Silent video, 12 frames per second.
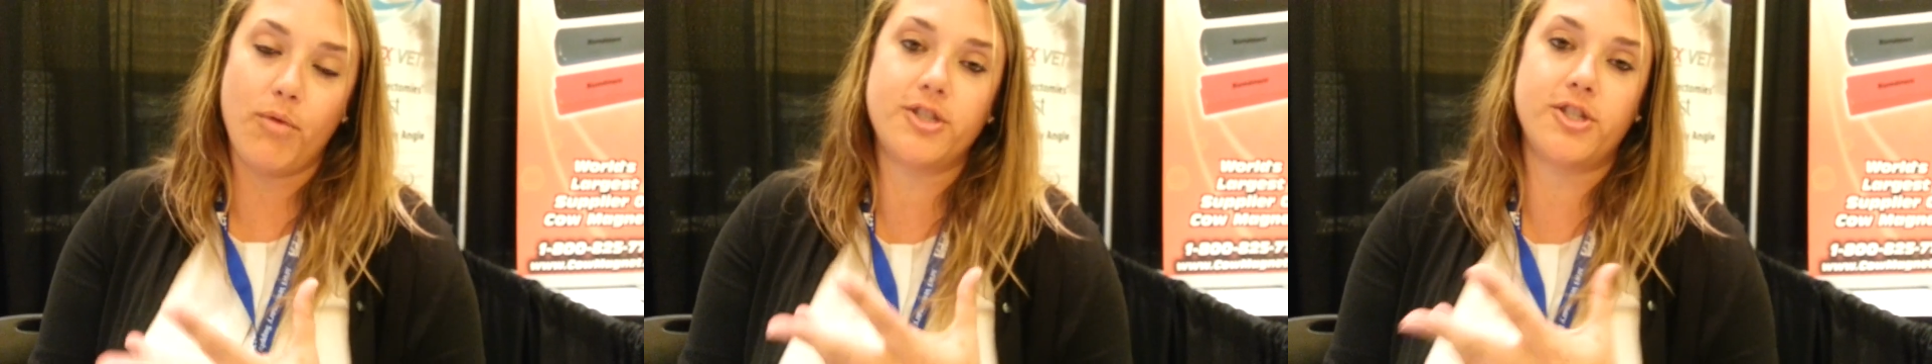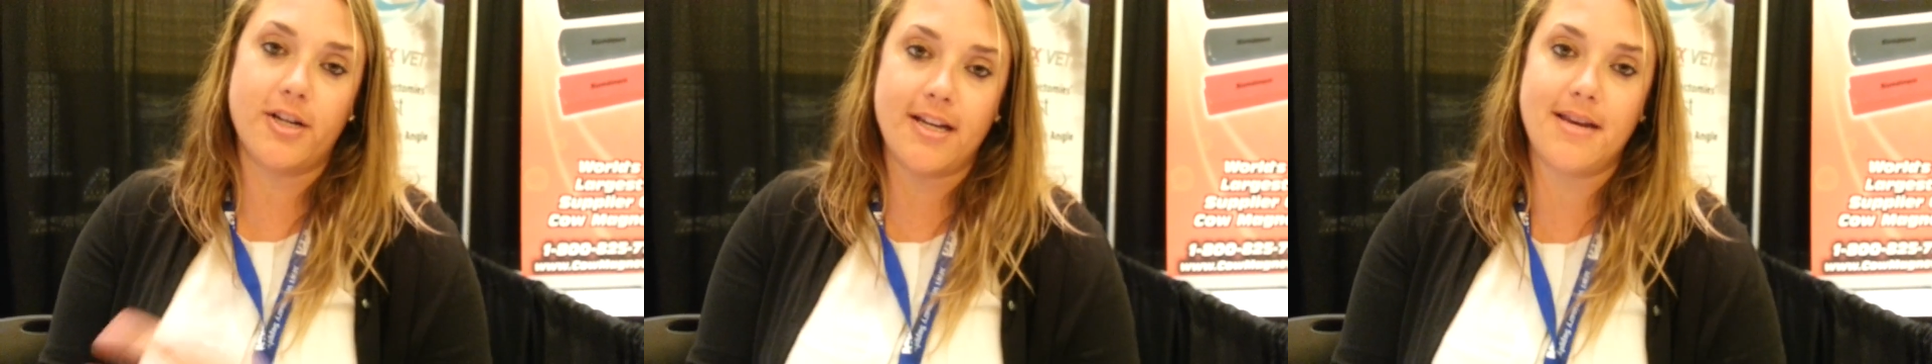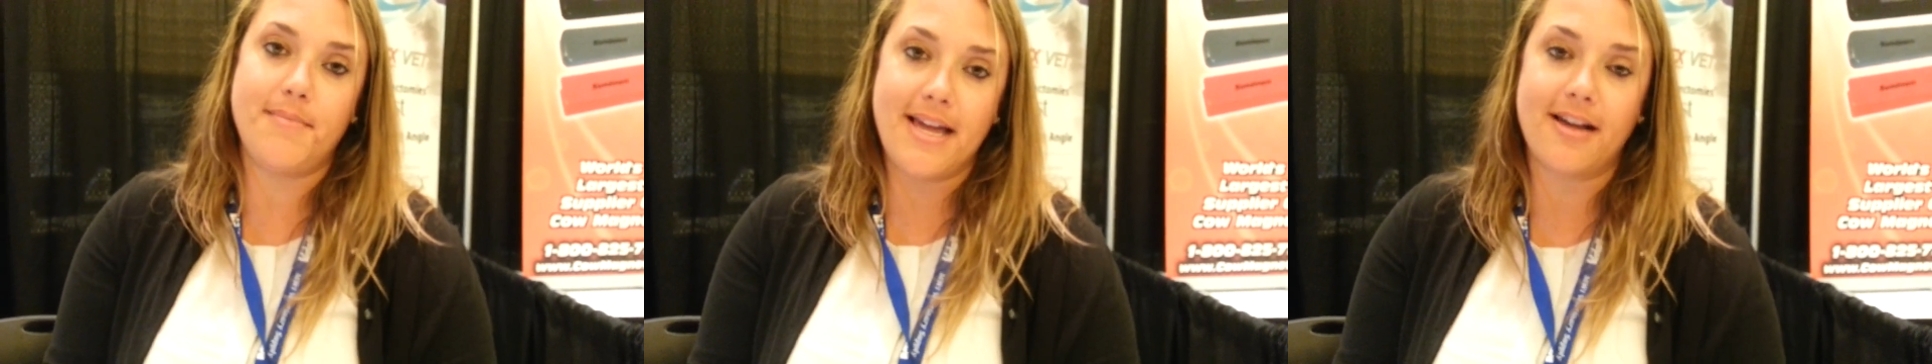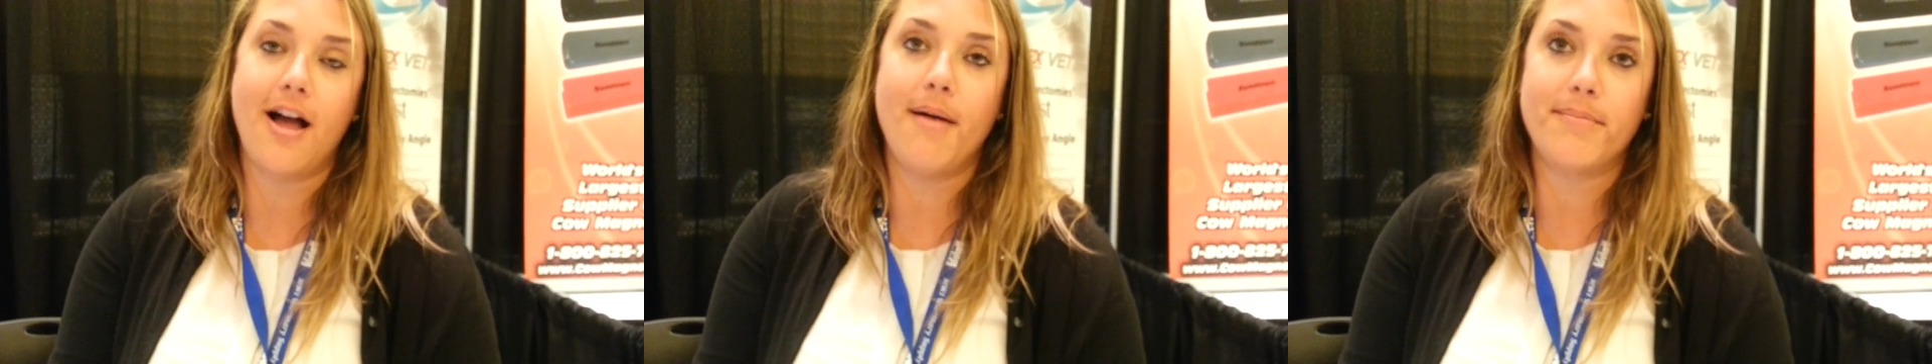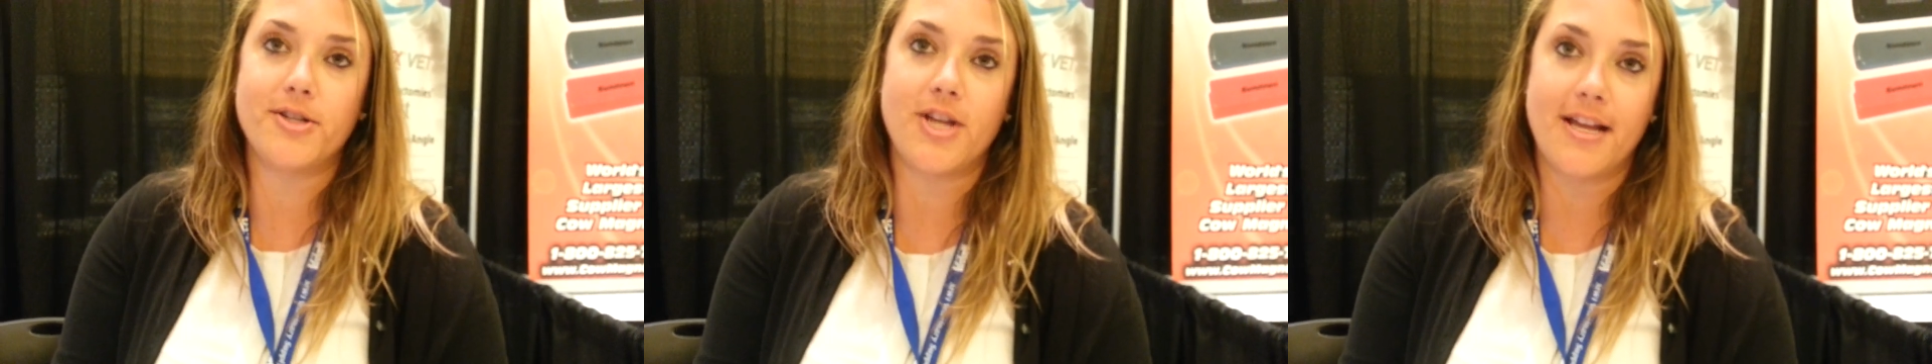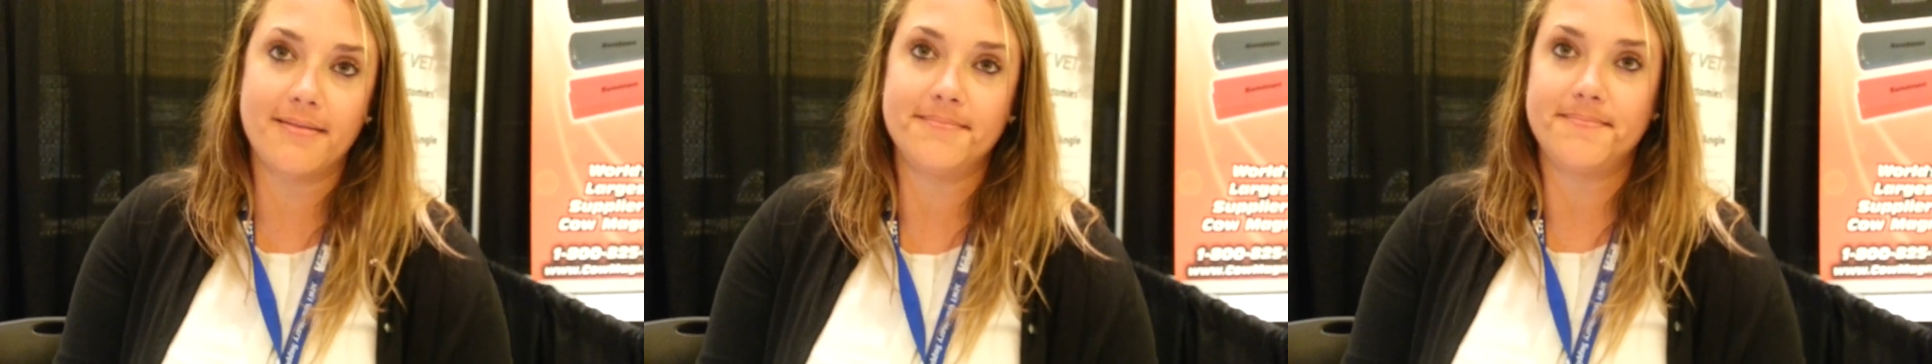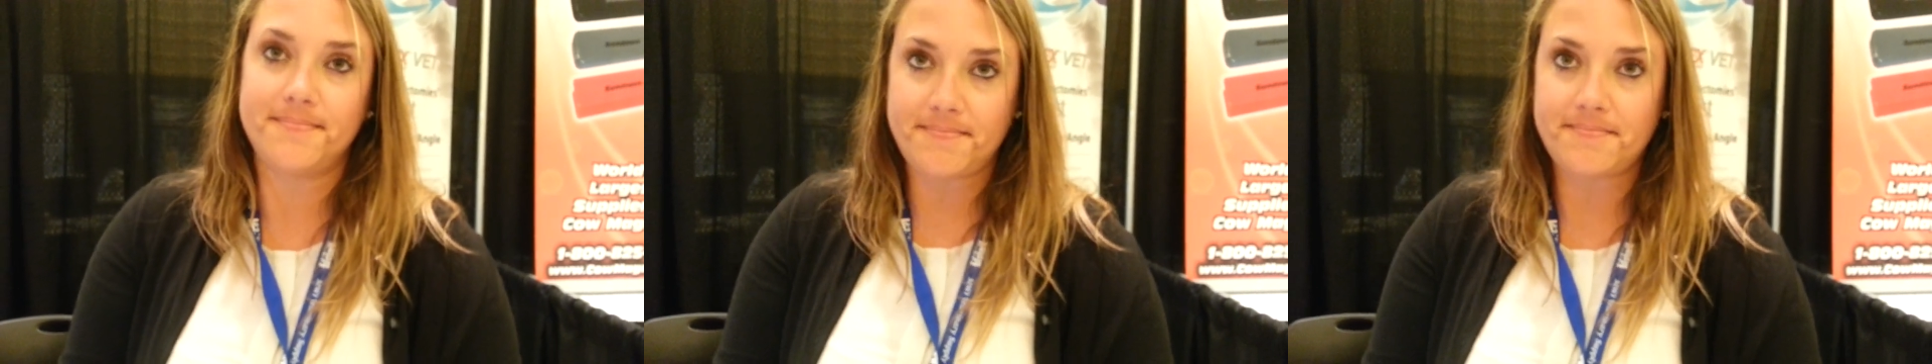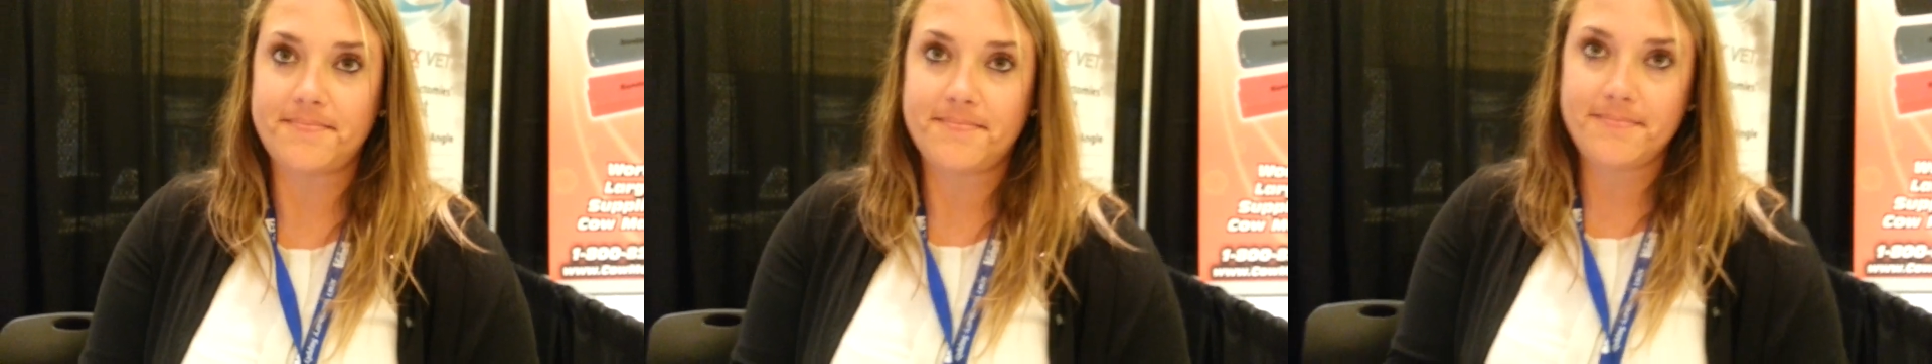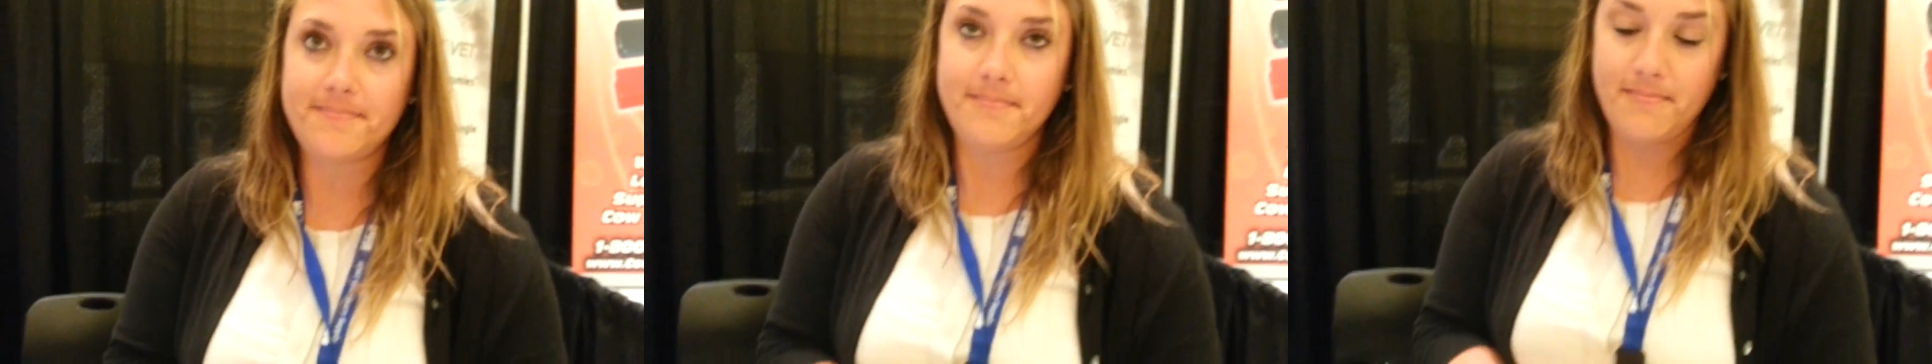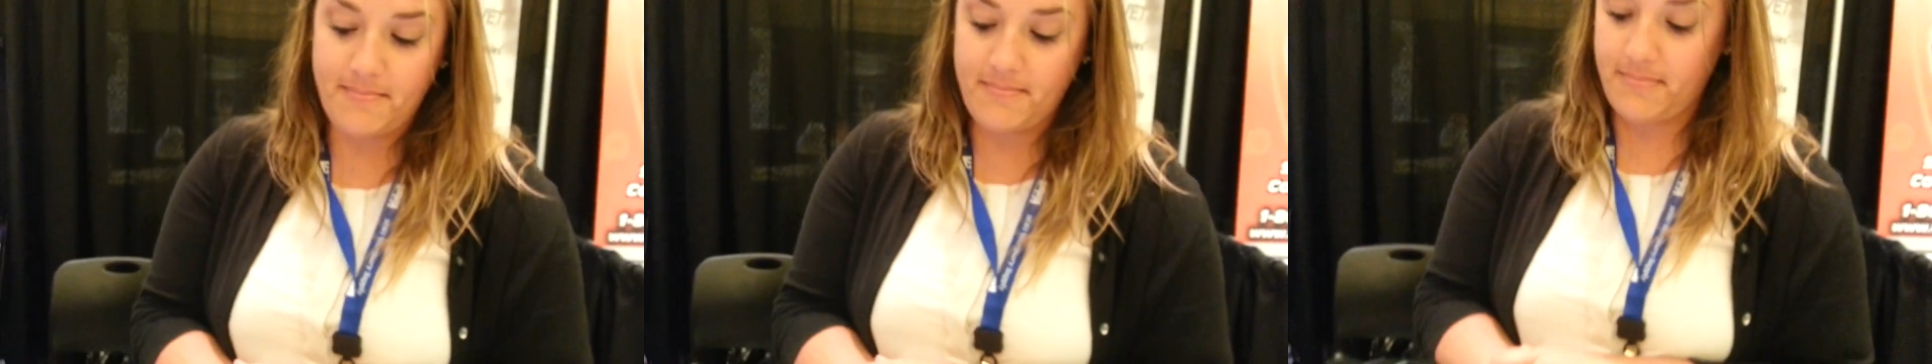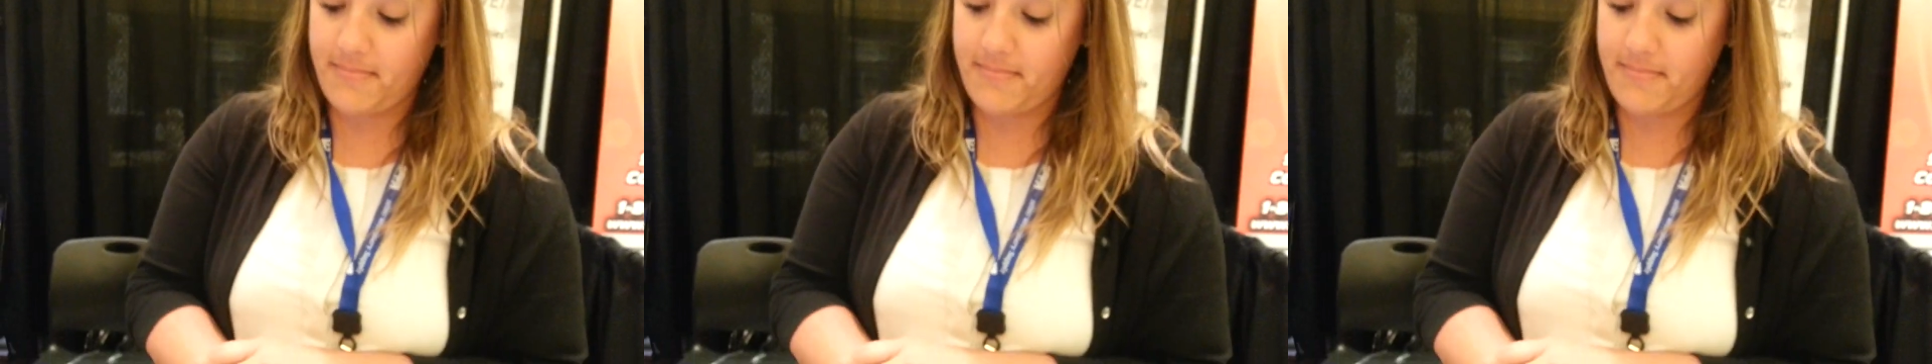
what you're going to be accomplishing. Terrific. And can we see